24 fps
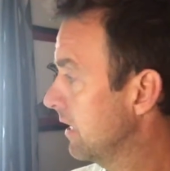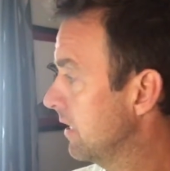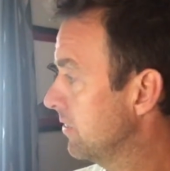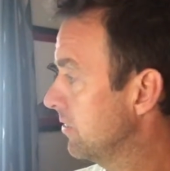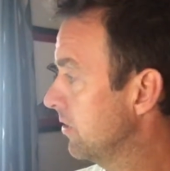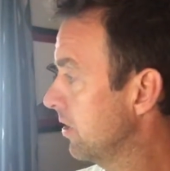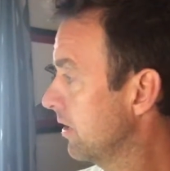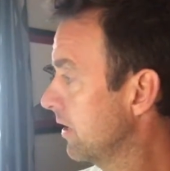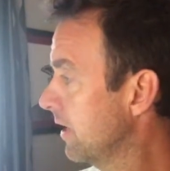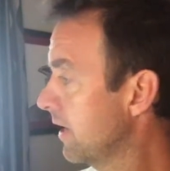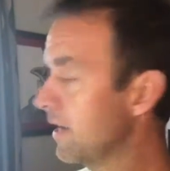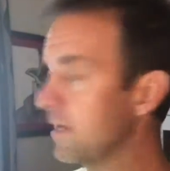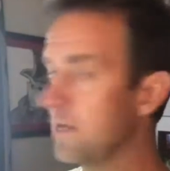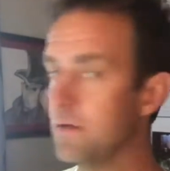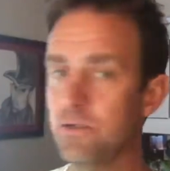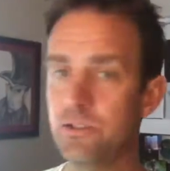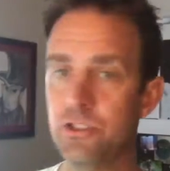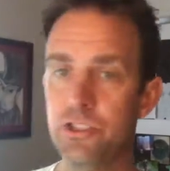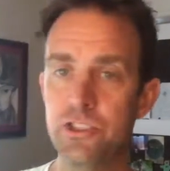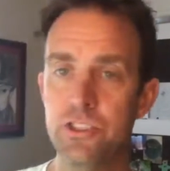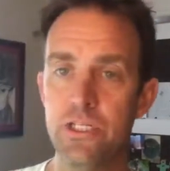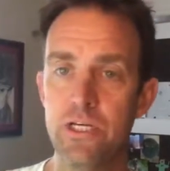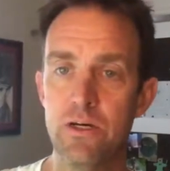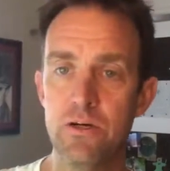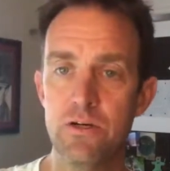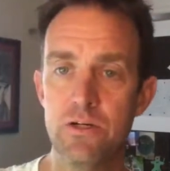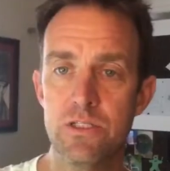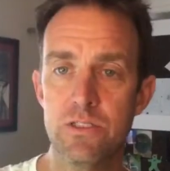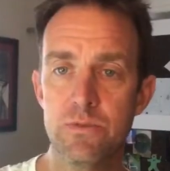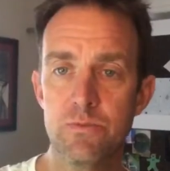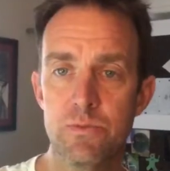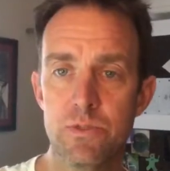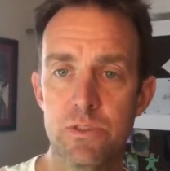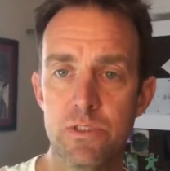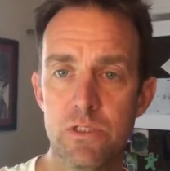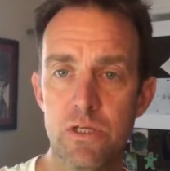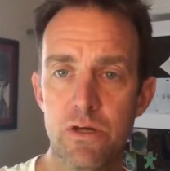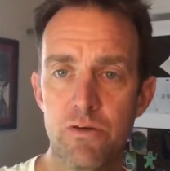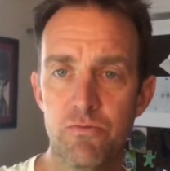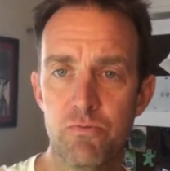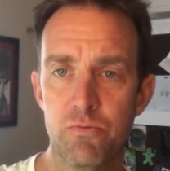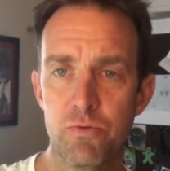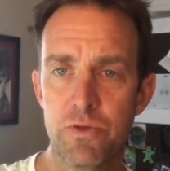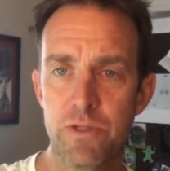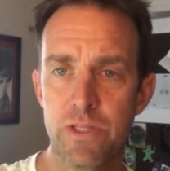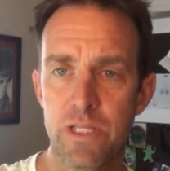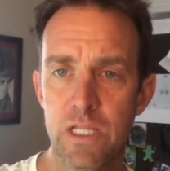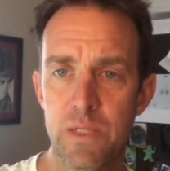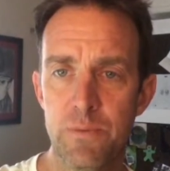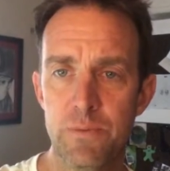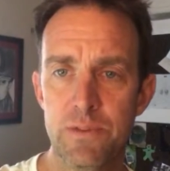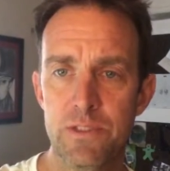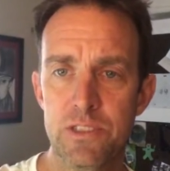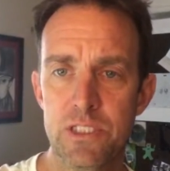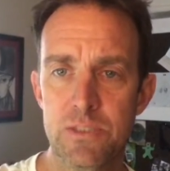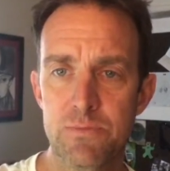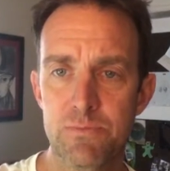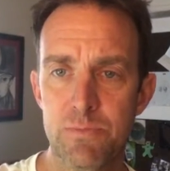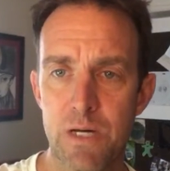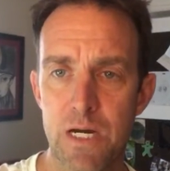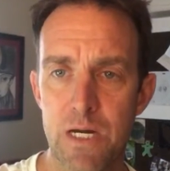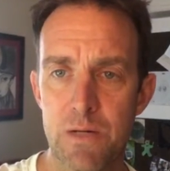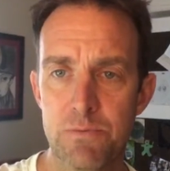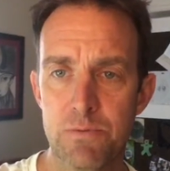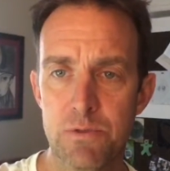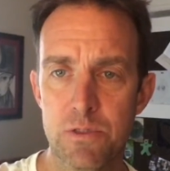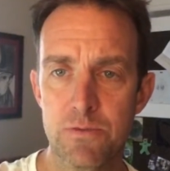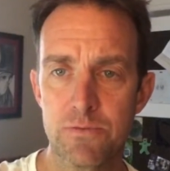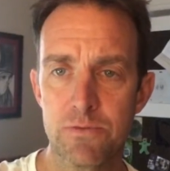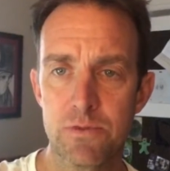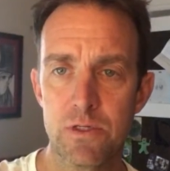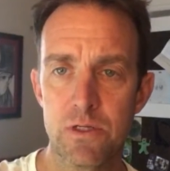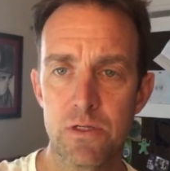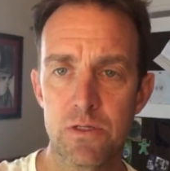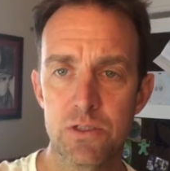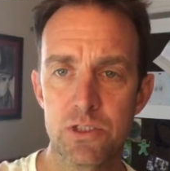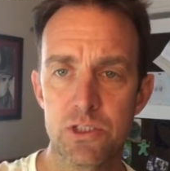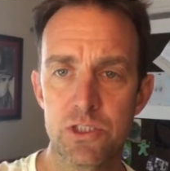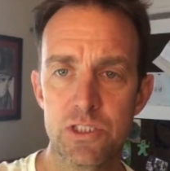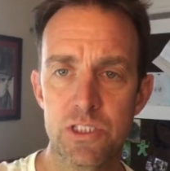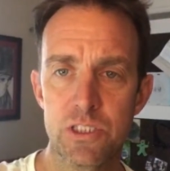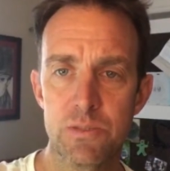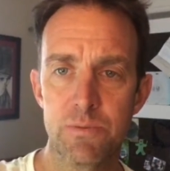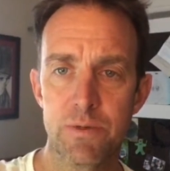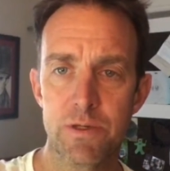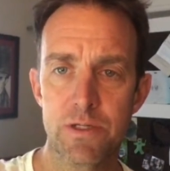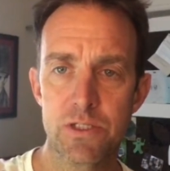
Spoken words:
Thought I'd share some stuff with you. Let me just pop over. I'll share my